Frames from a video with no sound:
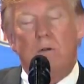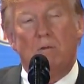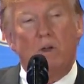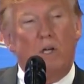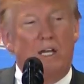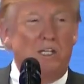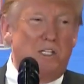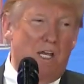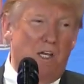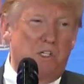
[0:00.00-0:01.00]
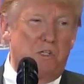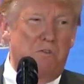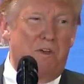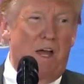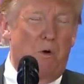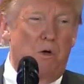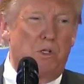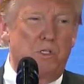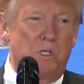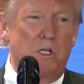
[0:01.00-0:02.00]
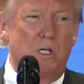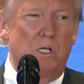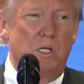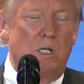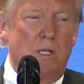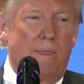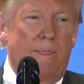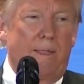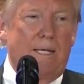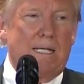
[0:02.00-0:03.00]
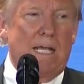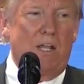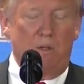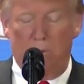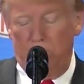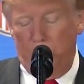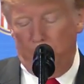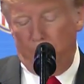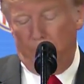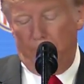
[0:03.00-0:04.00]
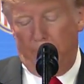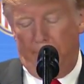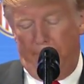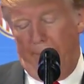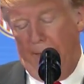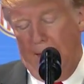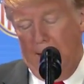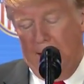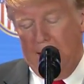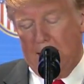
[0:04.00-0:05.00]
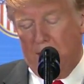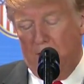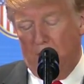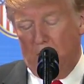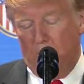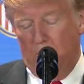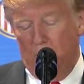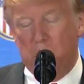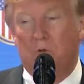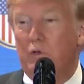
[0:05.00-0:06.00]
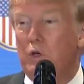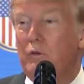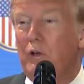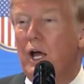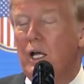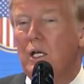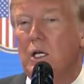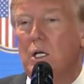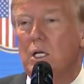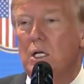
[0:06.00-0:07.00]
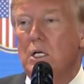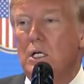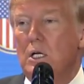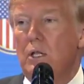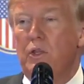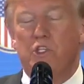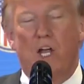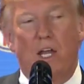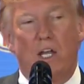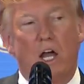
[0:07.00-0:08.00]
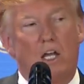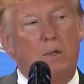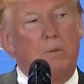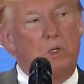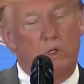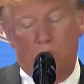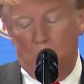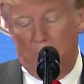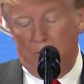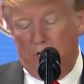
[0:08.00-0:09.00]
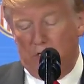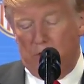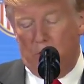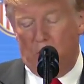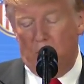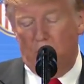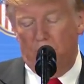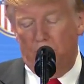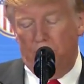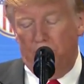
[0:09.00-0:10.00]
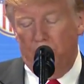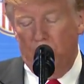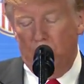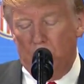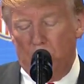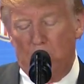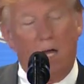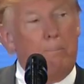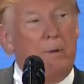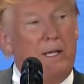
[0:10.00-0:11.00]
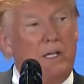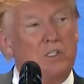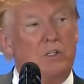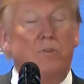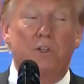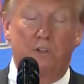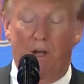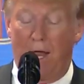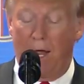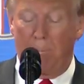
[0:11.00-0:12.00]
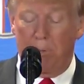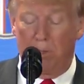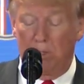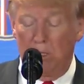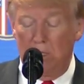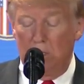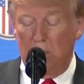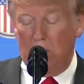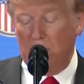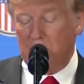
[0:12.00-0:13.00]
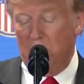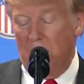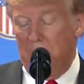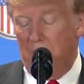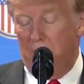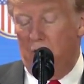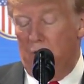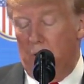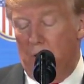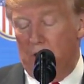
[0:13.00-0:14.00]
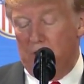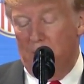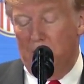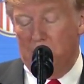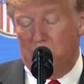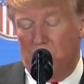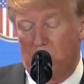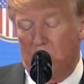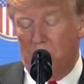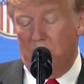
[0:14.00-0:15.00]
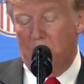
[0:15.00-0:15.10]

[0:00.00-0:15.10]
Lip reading: very intensive hours together, and I think most of you have gotten the signed document, or you will very shortly. It's very comprehensive. It's going to happen. I stand before you as an emissary of the